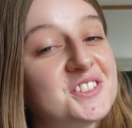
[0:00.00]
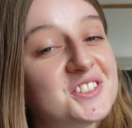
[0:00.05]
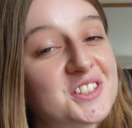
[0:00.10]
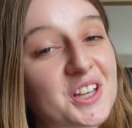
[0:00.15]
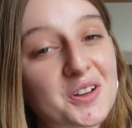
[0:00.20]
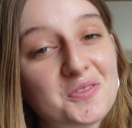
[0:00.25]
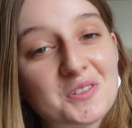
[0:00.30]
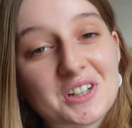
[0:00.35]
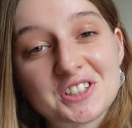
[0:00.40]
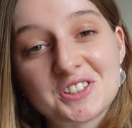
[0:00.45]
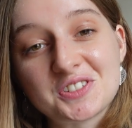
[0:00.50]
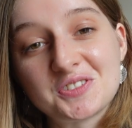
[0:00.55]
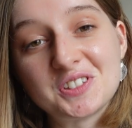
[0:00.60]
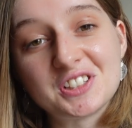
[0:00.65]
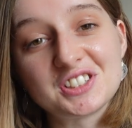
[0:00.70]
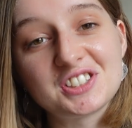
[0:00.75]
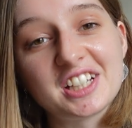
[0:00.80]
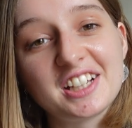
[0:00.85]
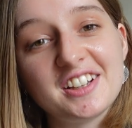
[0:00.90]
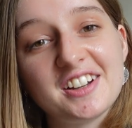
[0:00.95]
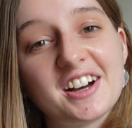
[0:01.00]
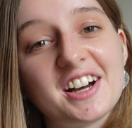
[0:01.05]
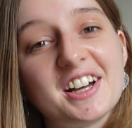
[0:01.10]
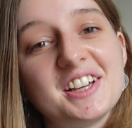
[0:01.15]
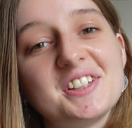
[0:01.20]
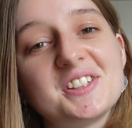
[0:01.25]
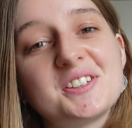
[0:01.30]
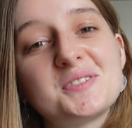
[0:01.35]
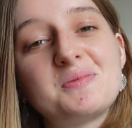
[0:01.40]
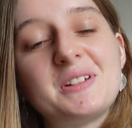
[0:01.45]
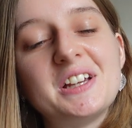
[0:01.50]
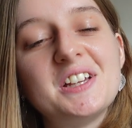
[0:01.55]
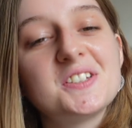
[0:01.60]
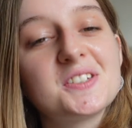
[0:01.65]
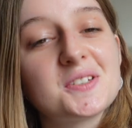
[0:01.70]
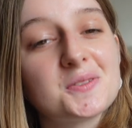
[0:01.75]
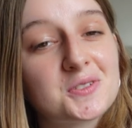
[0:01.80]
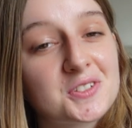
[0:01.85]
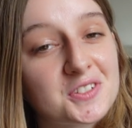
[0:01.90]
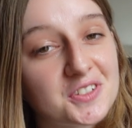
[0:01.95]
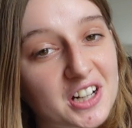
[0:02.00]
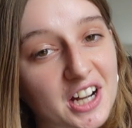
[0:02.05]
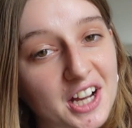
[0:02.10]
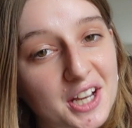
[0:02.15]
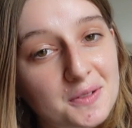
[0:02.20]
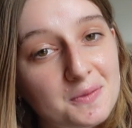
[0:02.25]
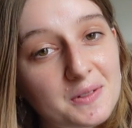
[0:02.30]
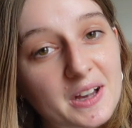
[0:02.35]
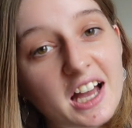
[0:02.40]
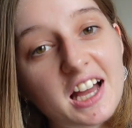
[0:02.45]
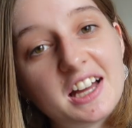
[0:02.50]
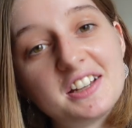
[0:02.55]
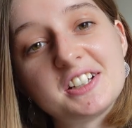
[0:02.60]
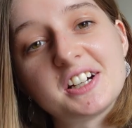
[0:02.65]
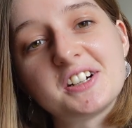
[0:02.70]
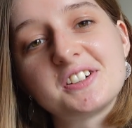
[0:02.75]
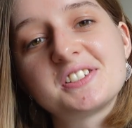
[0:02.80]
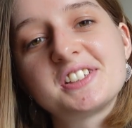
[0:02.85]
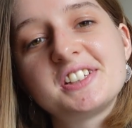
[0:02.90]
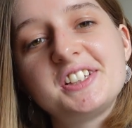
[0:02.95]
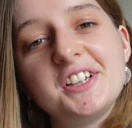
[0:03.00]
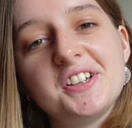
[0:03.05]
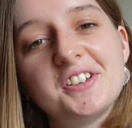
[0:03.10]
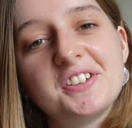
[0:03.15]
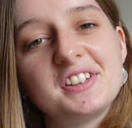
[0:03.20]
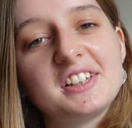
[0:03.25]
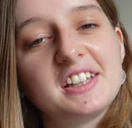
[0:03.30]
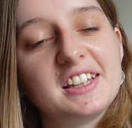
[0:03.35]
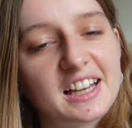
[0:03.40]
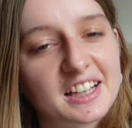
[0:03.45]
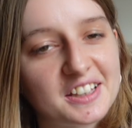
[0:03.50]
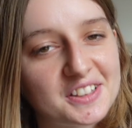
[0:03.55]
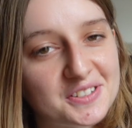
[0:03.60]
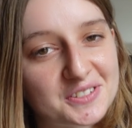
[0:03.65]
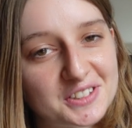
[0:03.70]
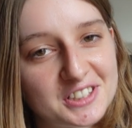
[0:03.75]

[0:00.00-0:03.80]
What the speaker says: so much for watching, guys. Please subscribe, and I'll see you in the next